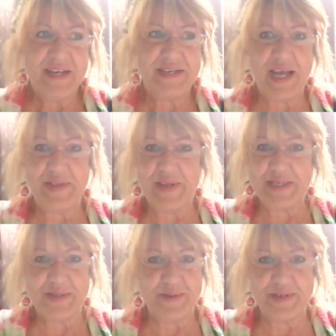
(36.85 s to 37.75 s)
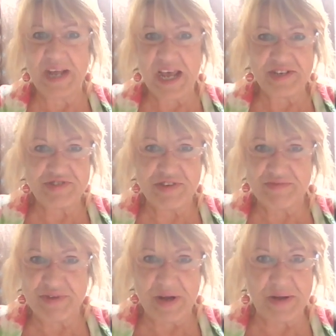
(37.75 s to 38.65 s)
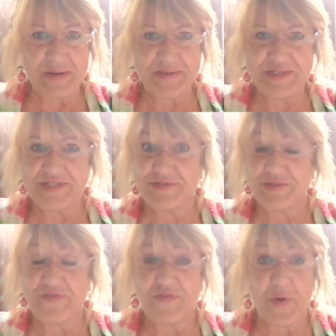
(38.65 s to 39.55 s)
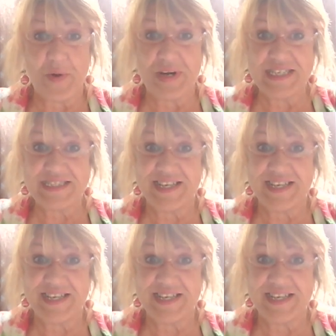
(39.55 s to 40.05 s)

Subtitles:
down these old country roads through the forest.